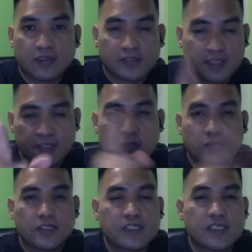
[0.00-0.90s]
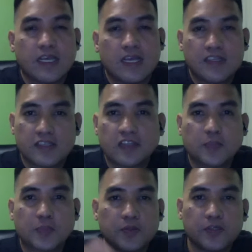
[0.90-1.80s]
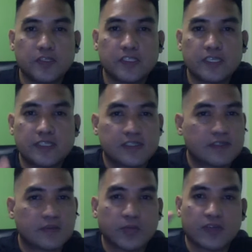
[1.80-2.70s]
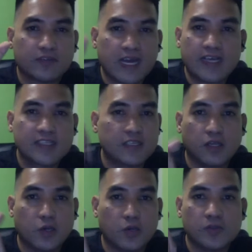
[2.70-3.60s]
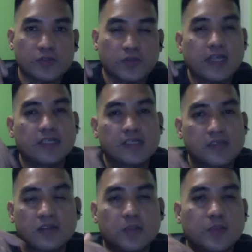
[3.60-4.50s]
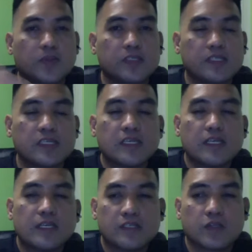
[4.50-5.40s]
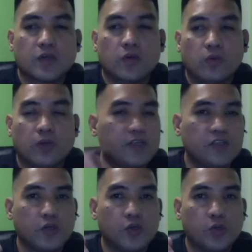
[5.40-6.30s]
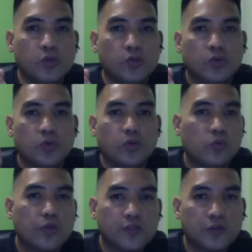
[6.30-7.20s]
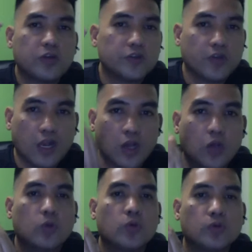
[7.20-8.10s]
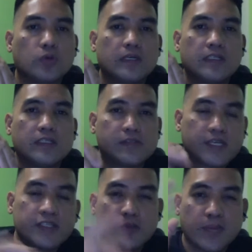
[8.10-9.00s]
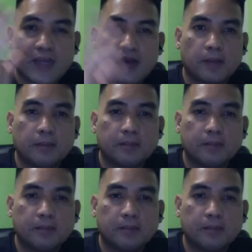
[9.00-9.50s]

There you go. Because as entrepreneurs, we have highs and lows, right? As entrepreneurs. So, what do you do when you're on your low to get you back up?